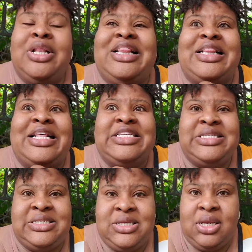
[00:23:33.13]

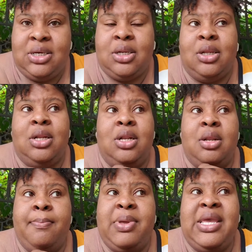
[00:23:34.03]
Listen,
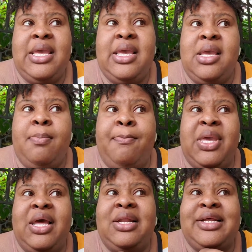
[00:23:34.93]

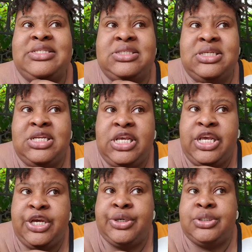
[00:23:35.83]
be a listening
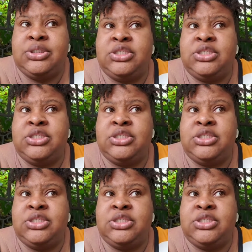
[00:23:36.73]
ear.